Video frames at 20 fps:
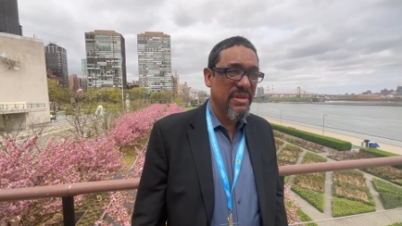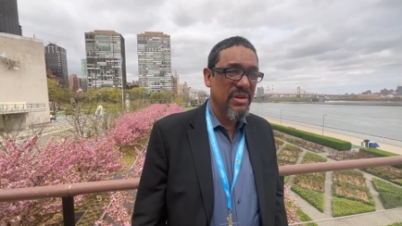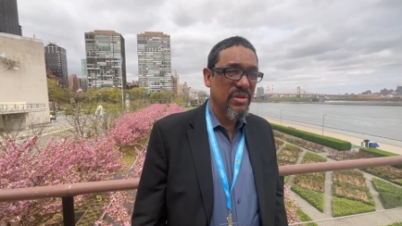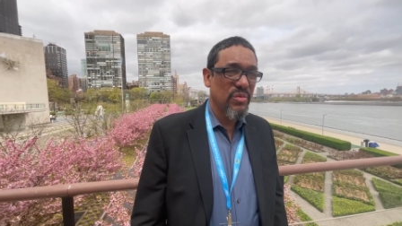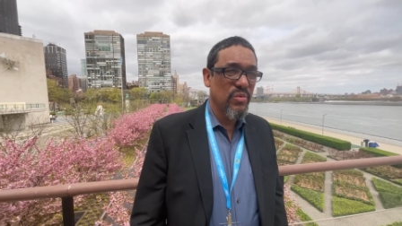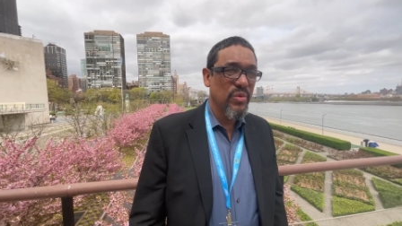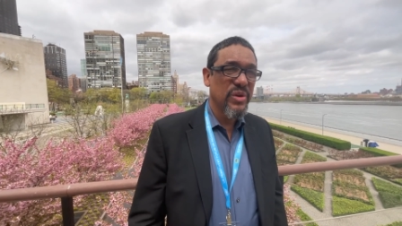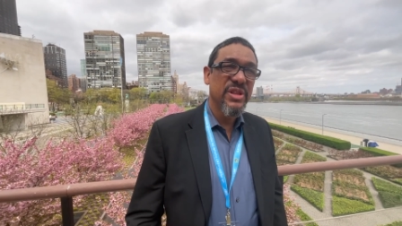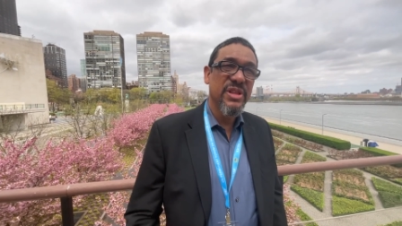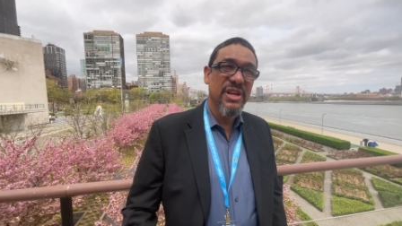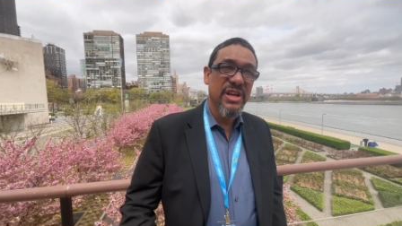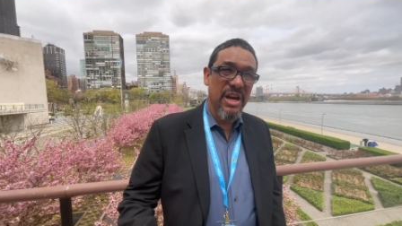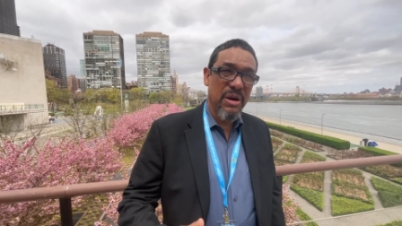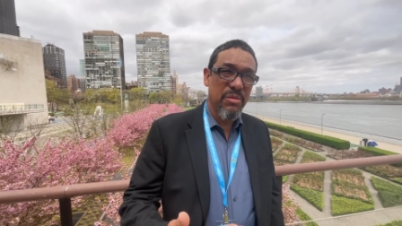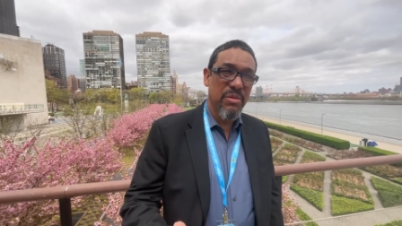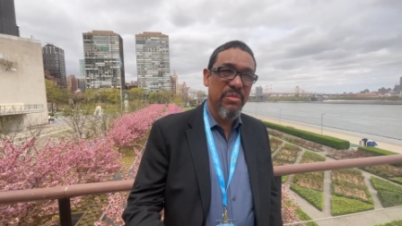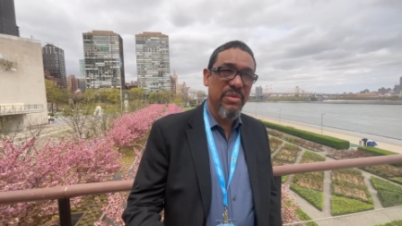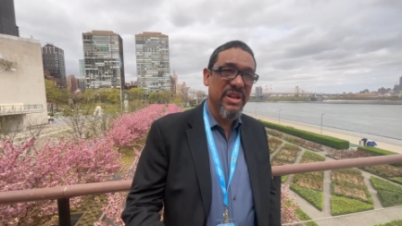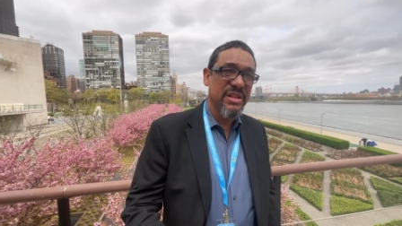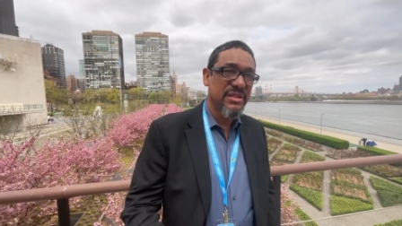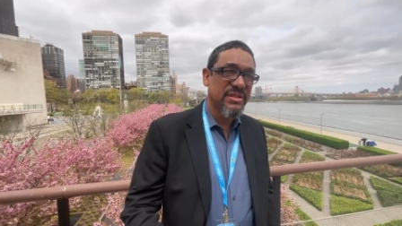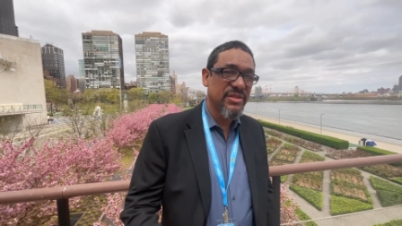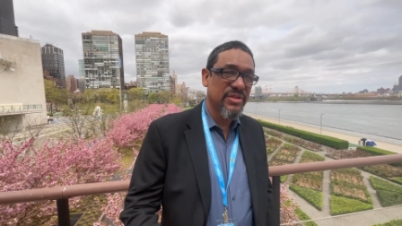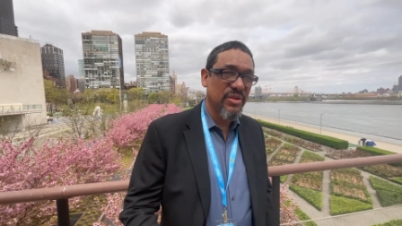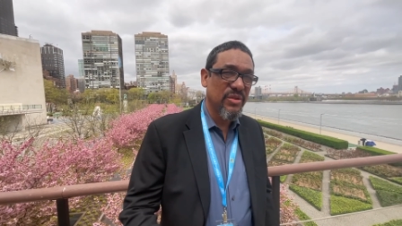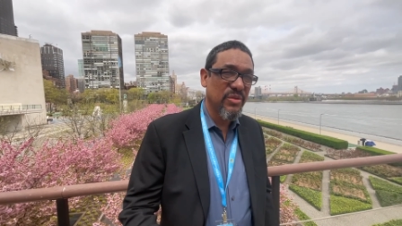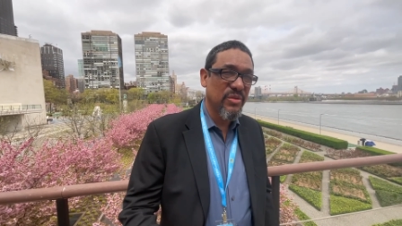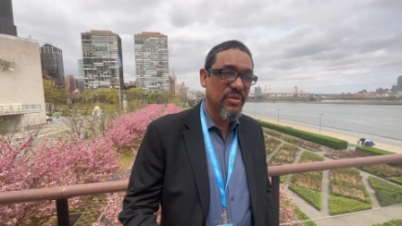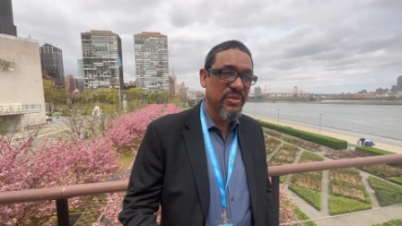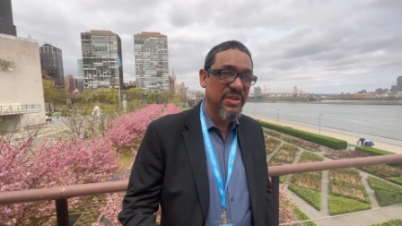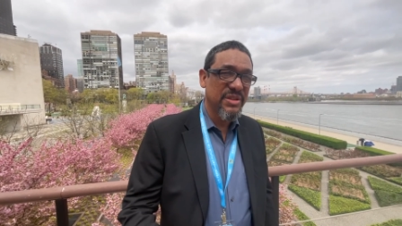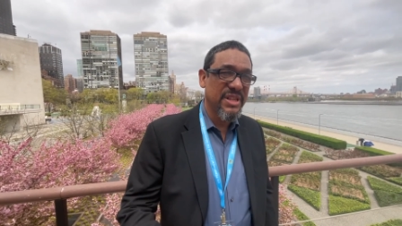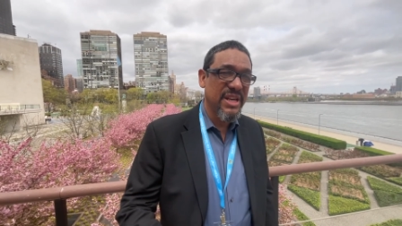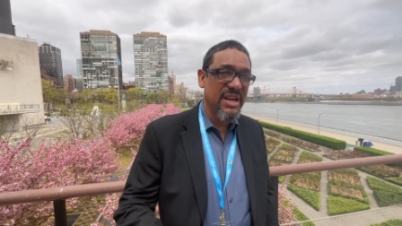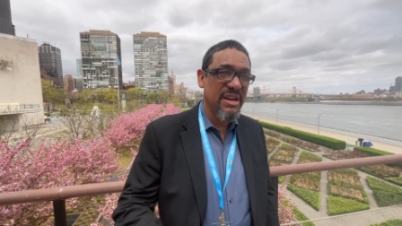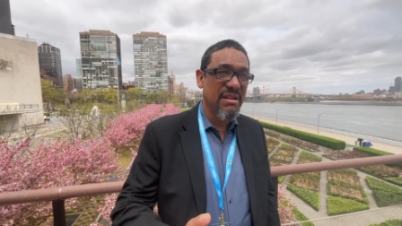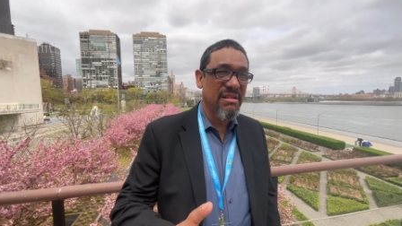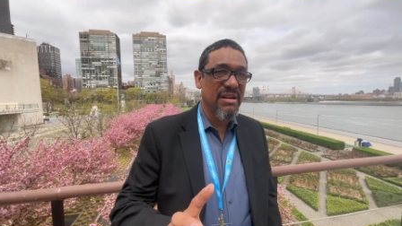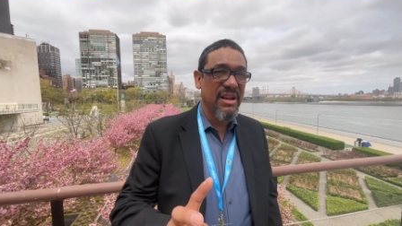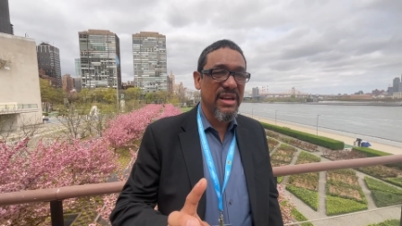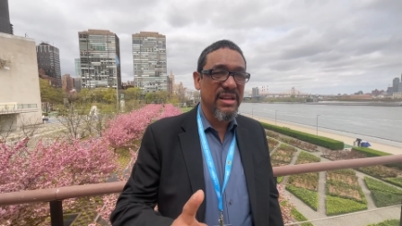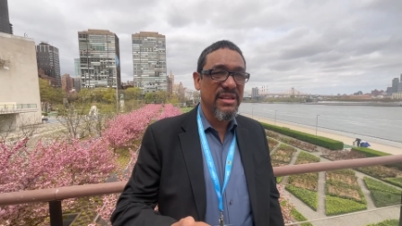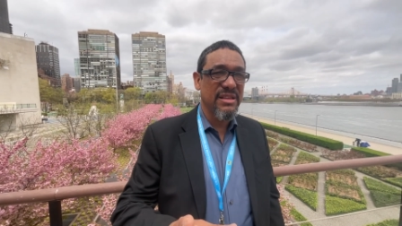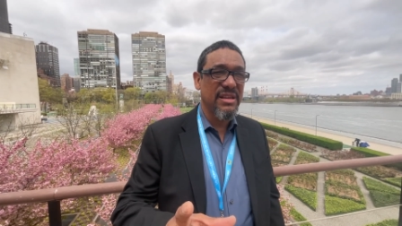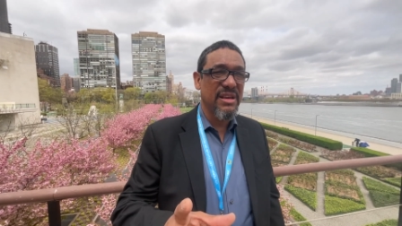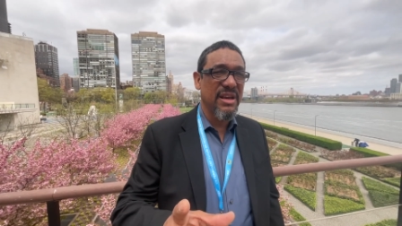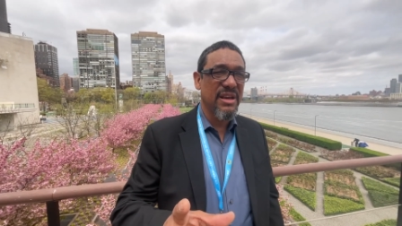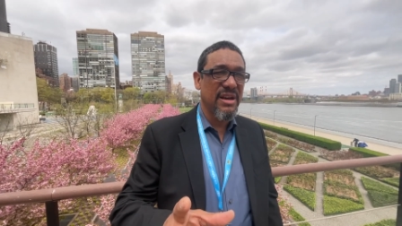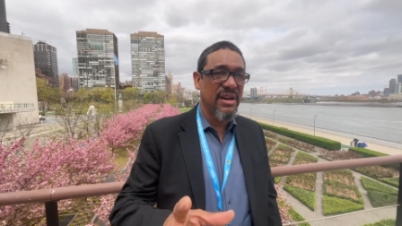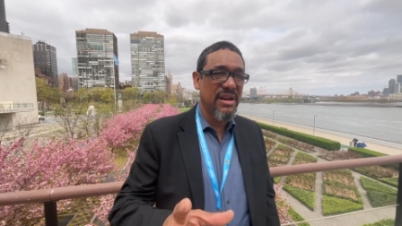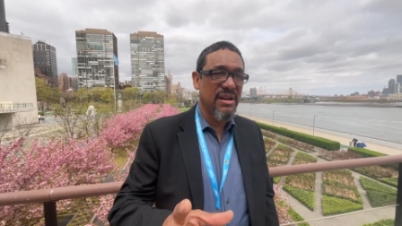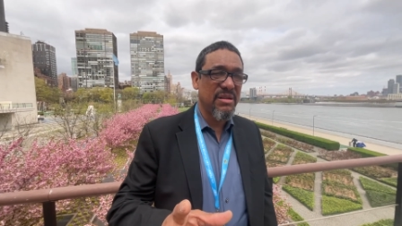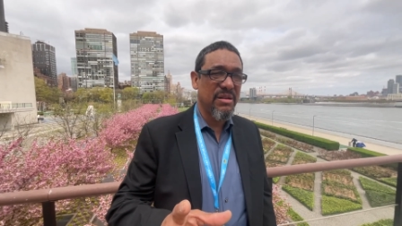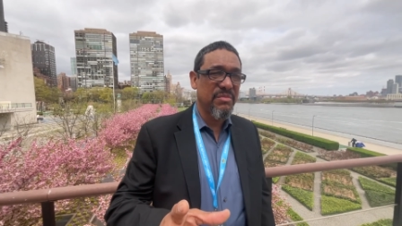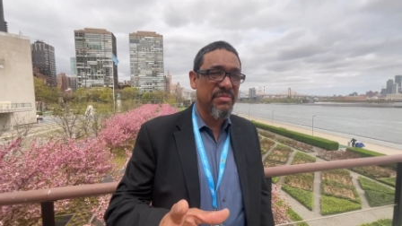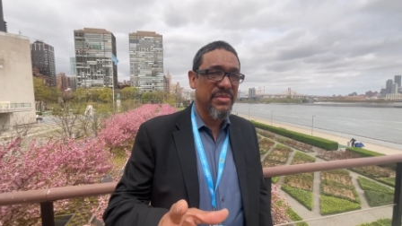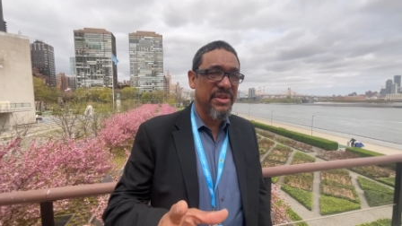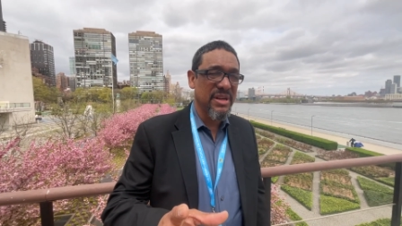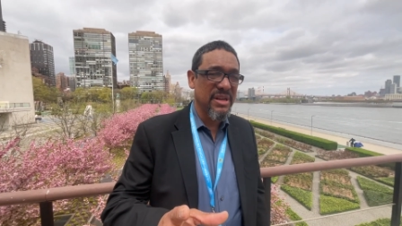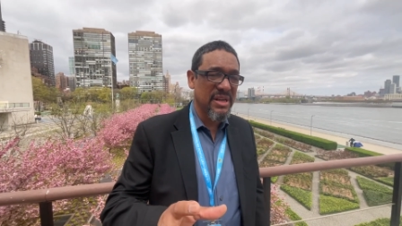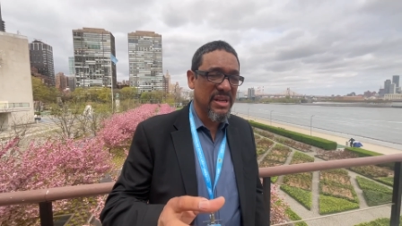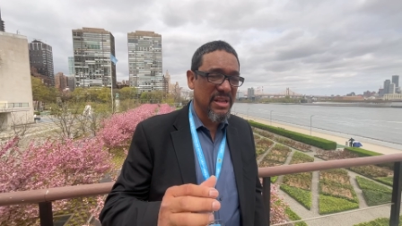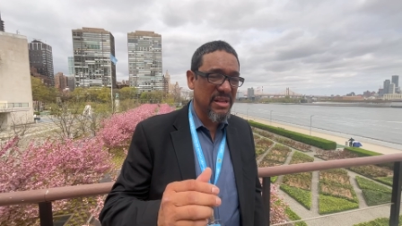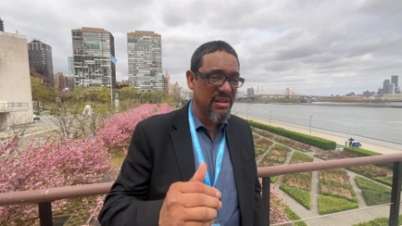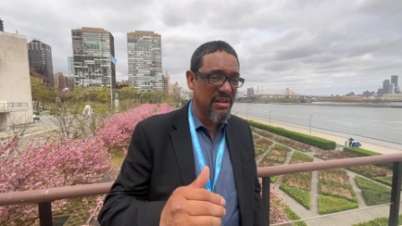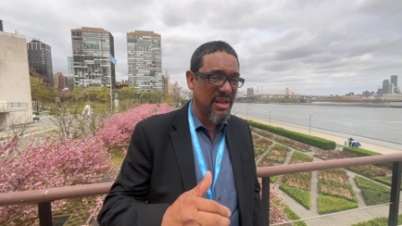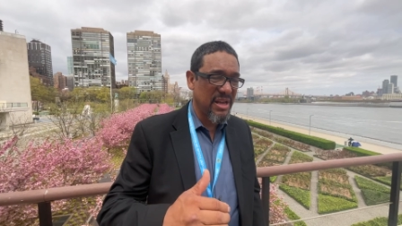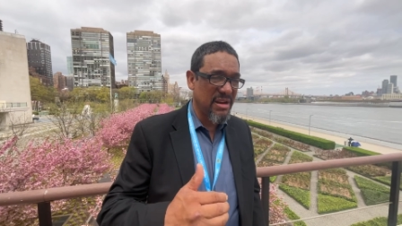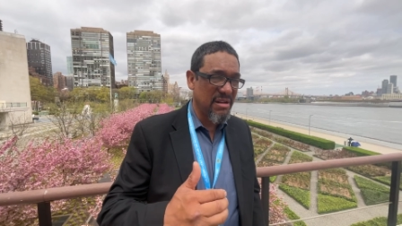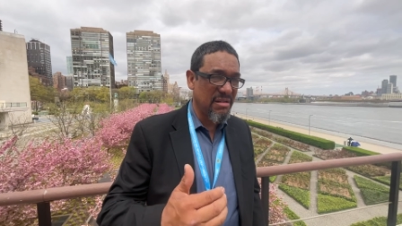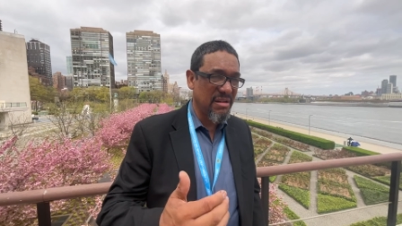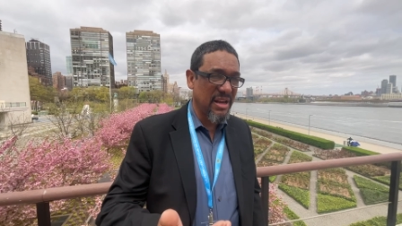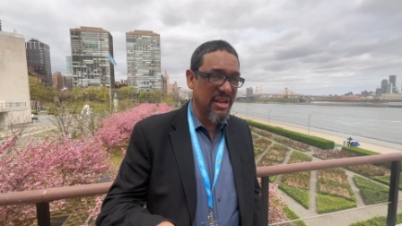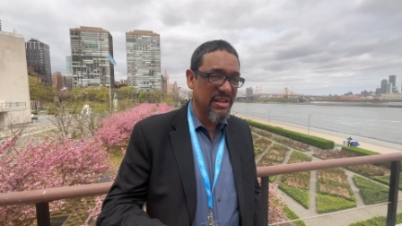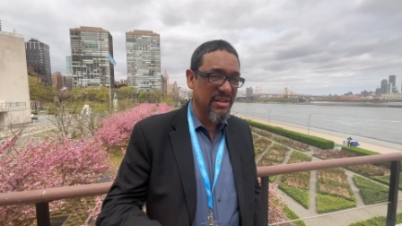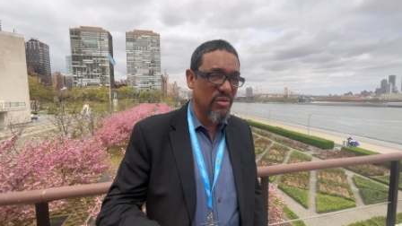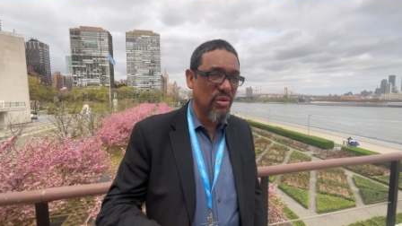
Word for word: with the government. So they are like the, I'm thinking they are like,